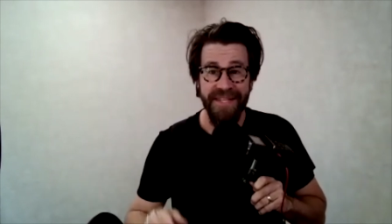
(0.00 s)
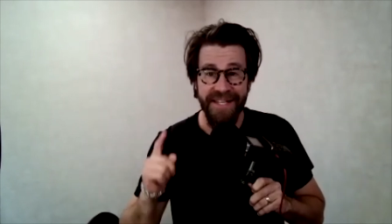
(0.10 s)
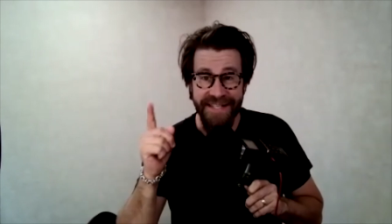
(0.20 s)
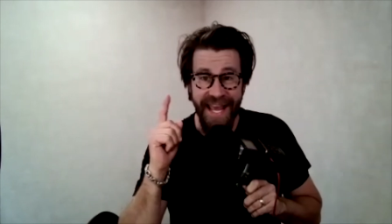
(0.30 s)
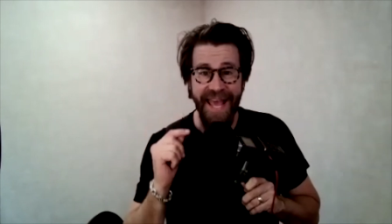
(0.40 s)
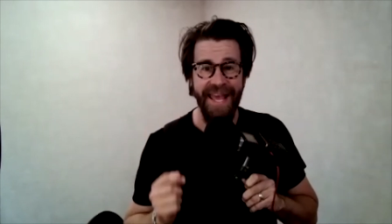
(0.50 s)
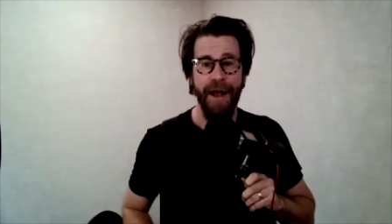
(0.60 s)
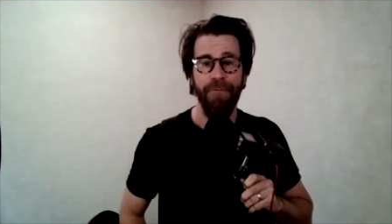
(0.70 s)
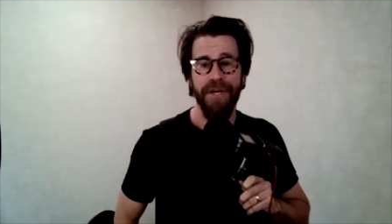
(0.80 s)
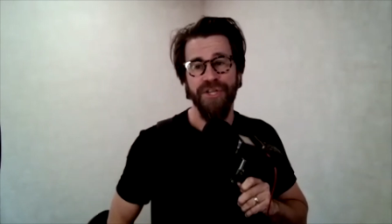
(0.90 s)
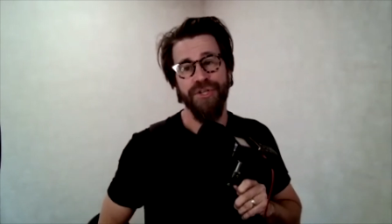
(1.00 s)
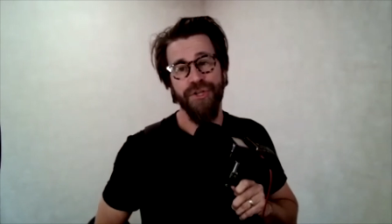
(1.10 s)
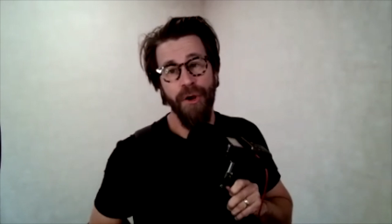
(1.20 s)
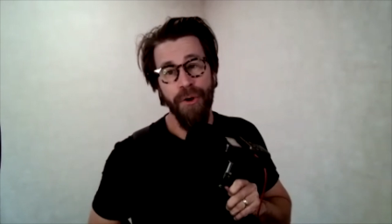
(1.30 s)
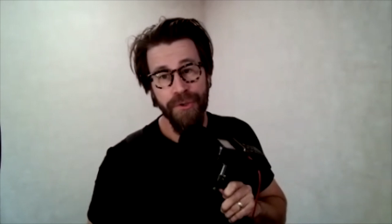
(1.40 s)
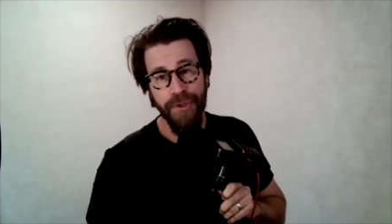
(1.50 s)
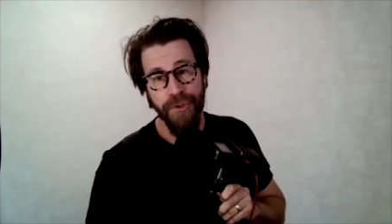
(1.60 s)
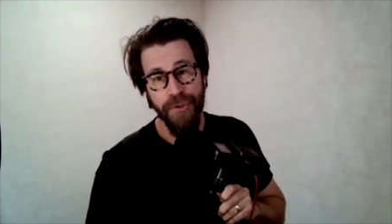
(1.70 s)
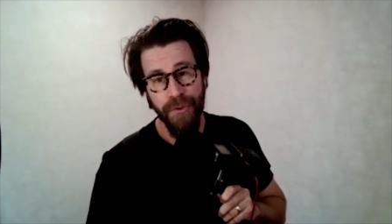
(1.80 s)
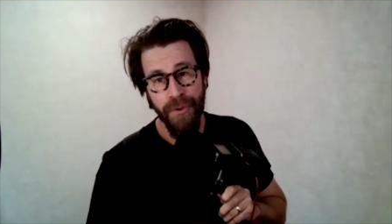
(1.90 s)
Today, I want to show
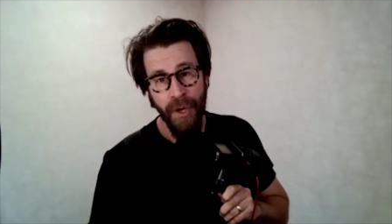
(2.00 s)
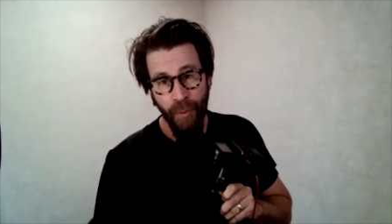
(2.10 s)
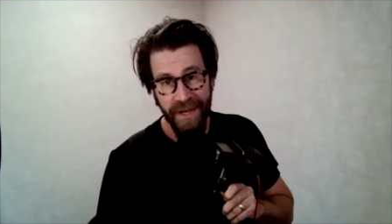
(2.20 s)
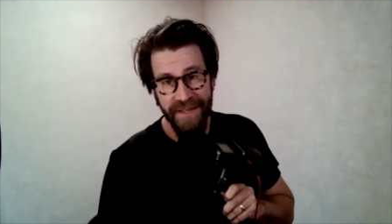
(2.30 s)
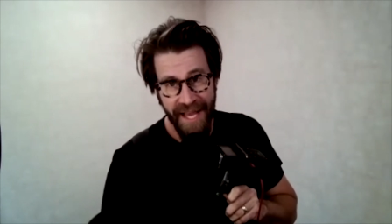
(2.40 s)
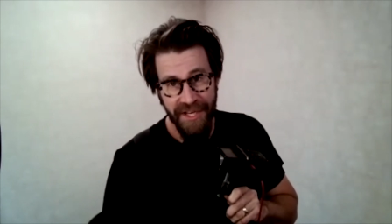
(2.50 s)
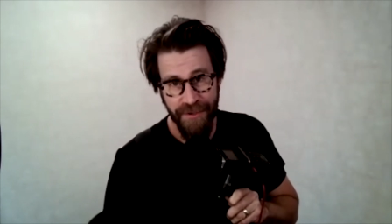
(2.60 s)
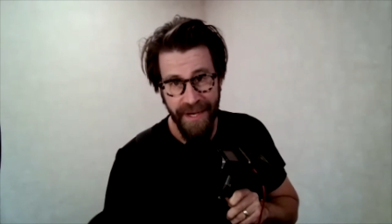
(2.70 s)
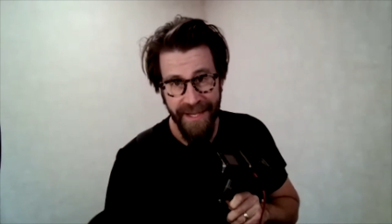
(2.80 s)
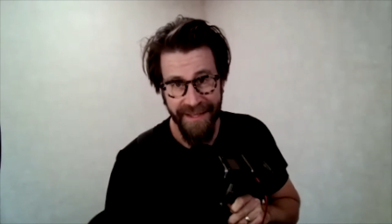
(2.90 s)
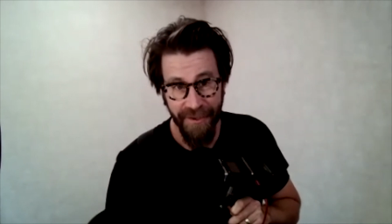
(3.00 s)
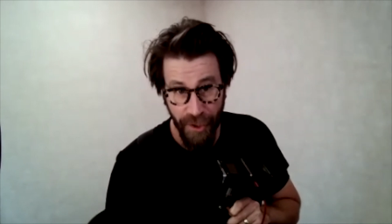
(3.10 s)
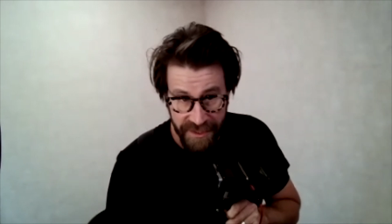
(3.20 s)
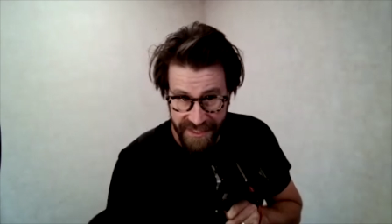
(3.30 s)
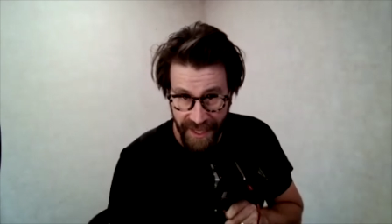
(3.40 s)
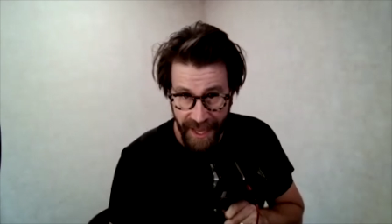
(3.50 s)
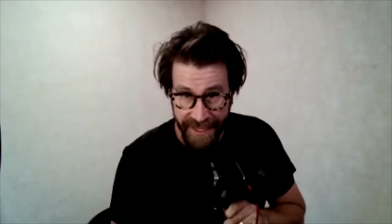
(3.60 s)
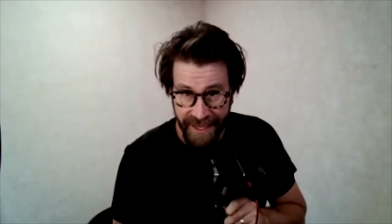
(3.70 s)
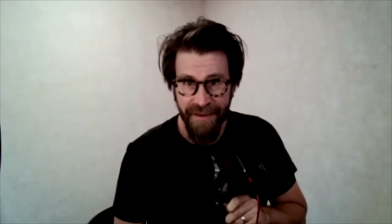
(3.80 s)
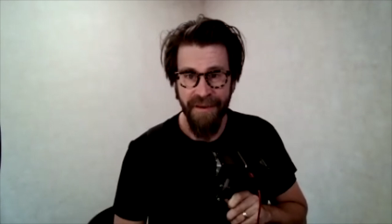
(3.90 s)
you what that training looks
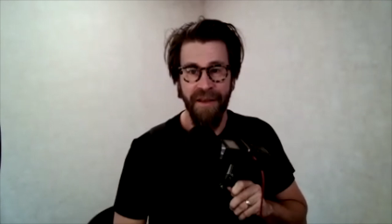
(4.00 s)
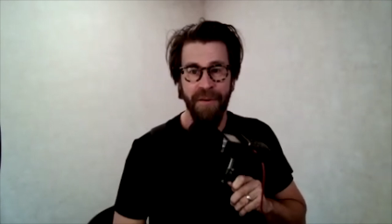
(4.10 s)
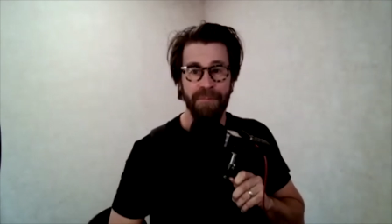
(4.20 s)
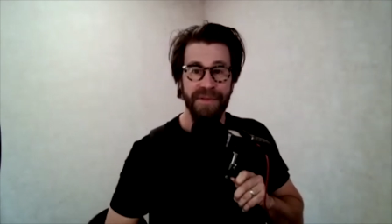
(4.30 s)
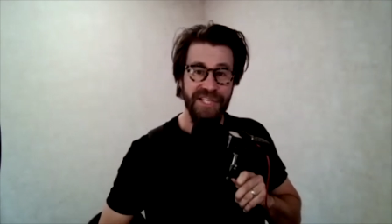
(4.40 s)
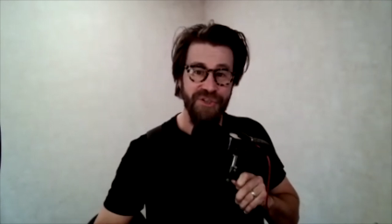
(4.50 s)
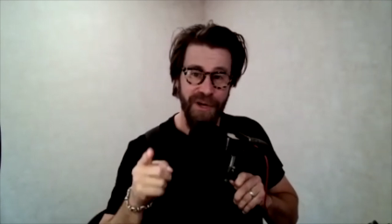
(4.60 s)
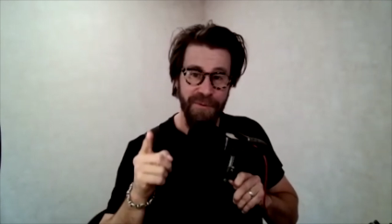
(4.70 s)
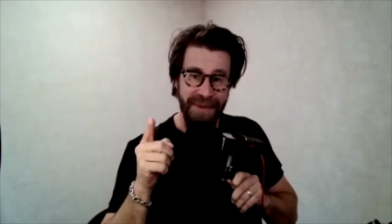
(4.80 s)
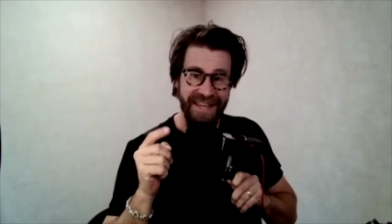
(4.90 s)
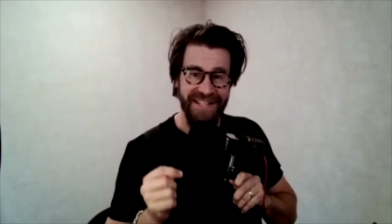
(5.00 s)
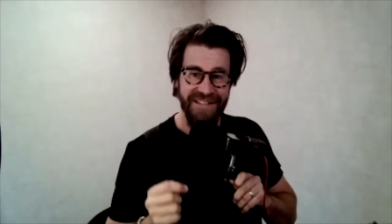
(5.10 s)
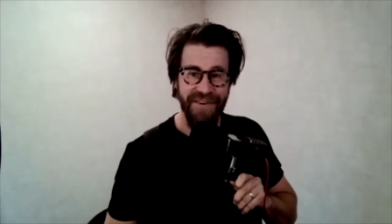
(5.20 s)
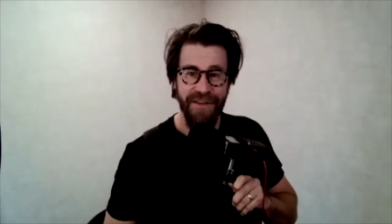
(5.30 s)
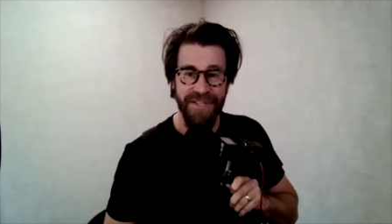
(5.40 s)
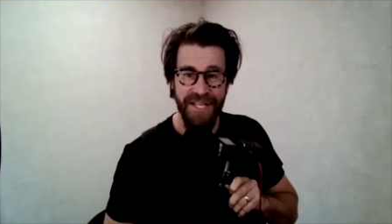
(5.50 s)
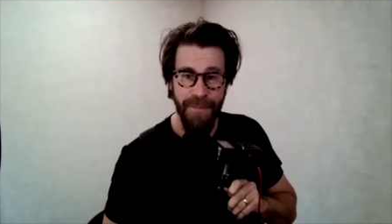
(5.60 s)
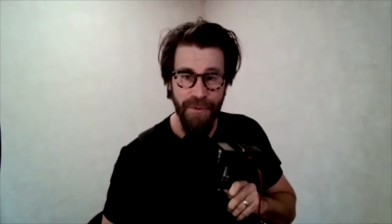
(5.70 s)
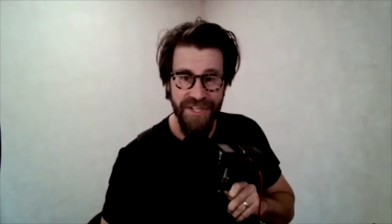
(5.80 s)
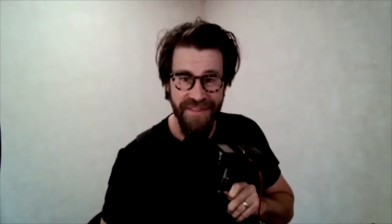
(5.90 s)
like. Please join me in this video and tell
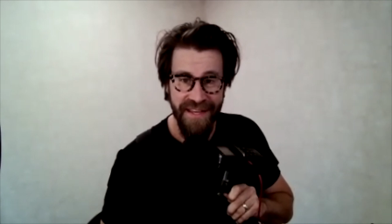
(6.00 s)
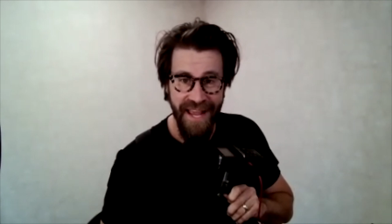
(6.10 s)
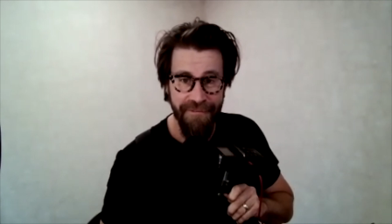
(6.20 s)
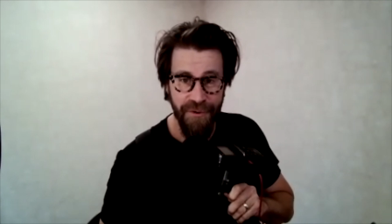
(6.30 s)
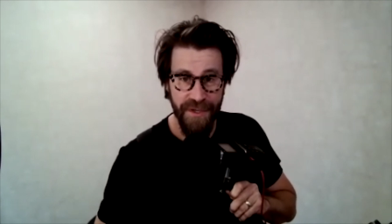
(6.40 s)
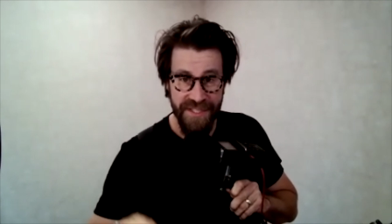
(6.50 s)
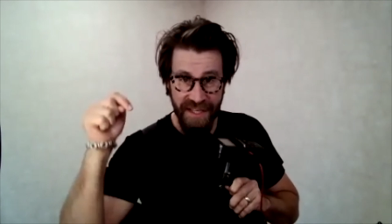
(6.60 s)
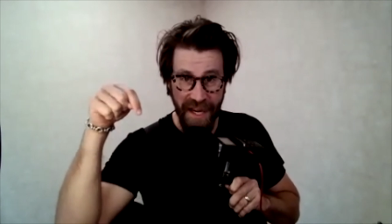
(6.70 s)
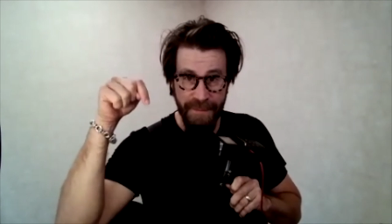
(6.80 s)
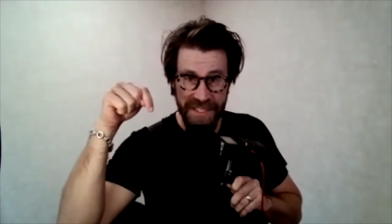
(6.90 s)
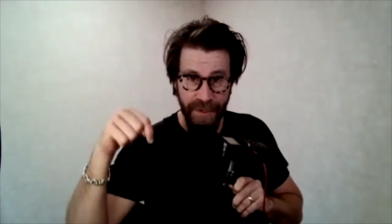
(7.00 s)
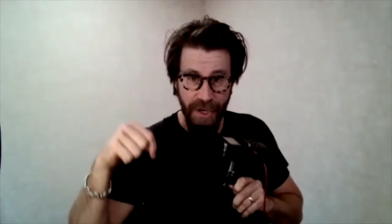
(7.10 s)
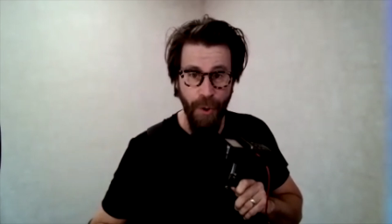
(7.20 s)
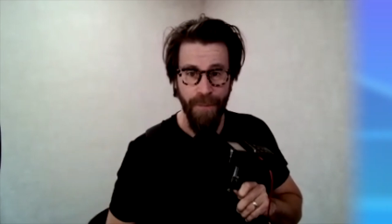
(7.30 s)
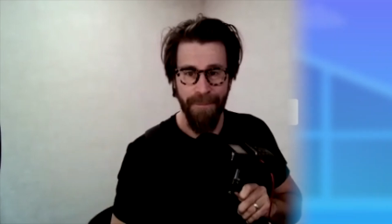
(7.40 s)
me what you think afterwards in the comments below.